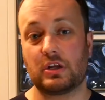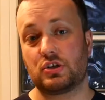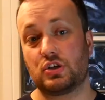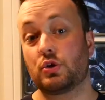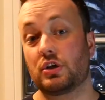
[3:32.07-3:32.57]

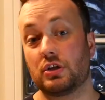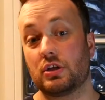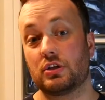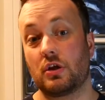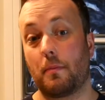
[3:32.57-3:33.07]
which you
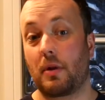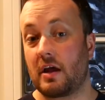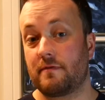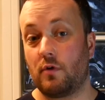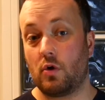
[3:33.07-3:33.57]
can
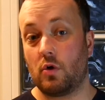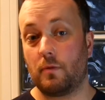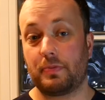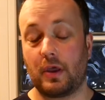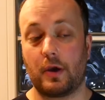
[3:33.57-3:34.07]
apply
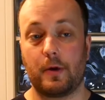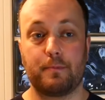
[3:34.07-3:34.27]
for,